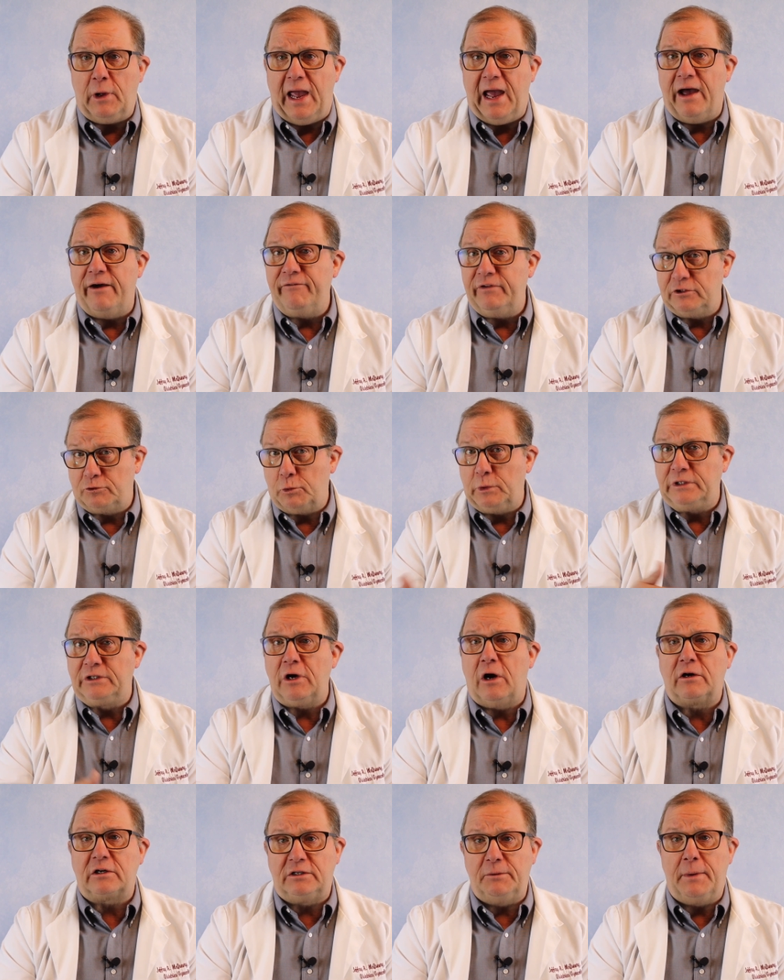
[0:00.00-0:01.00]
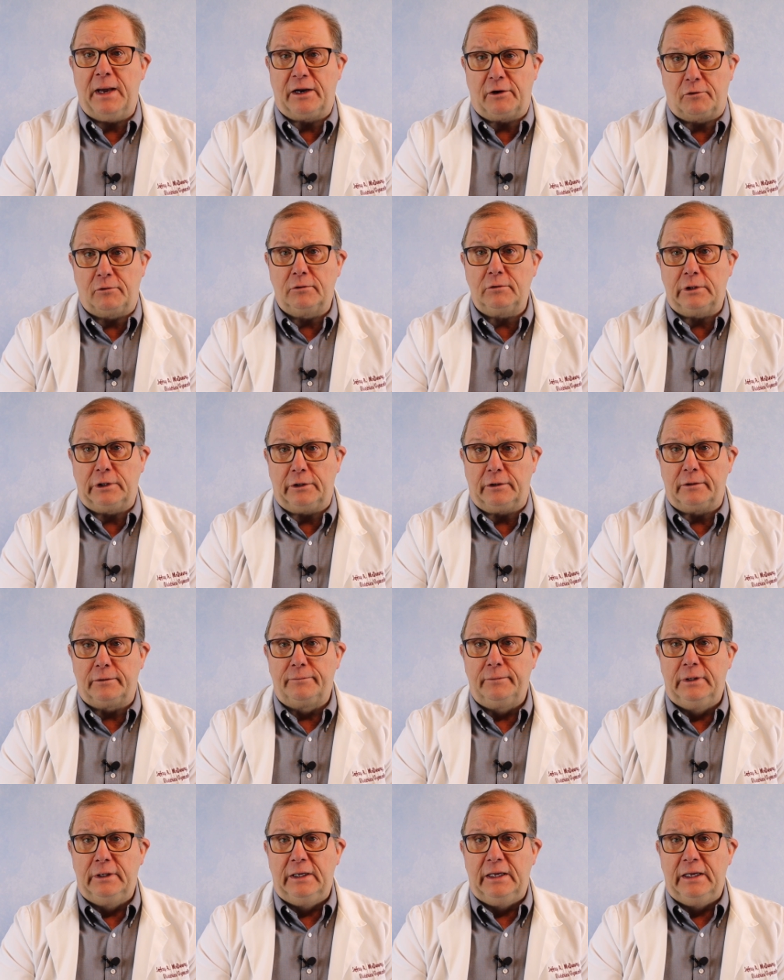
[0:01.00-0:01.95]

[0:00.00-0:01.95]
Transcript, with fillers: have as we talked about earlier.